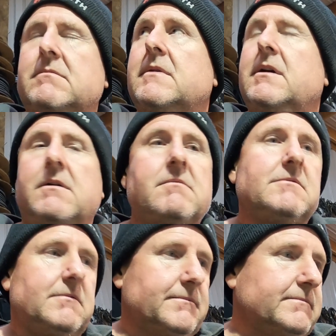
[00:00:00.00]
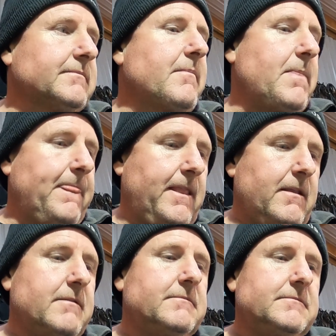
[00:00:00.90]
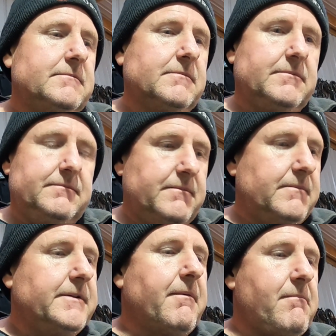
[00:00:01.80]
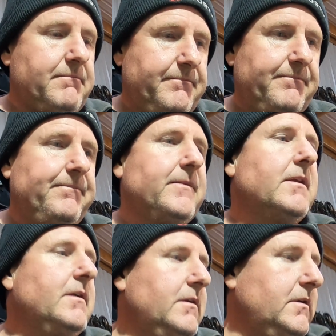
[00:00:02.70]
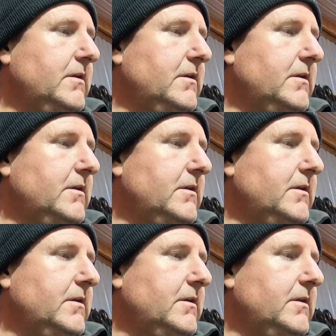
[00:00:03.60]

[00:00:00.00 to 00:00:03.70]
And then it leaves you a bunch of wires that you're not sure, and then you have to start planning it.